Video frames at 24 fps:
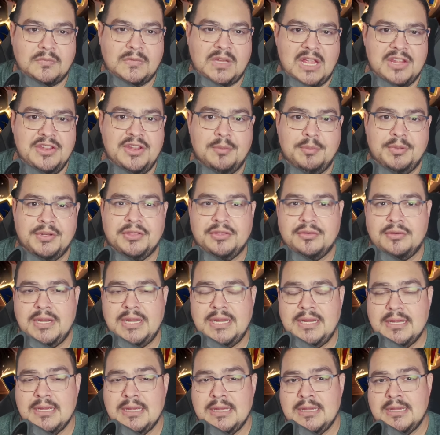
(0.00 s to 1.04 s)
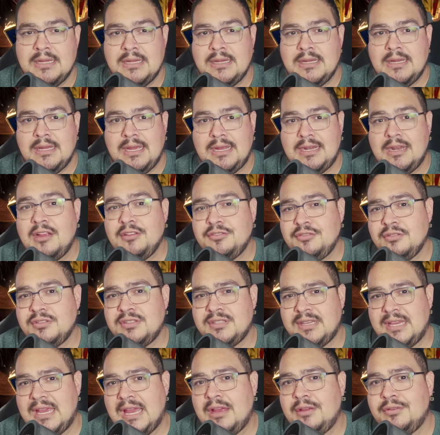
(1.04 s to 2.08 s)
And number 3, it also
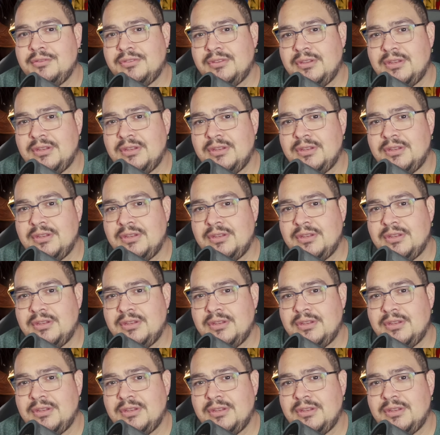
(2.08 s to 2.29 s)
scales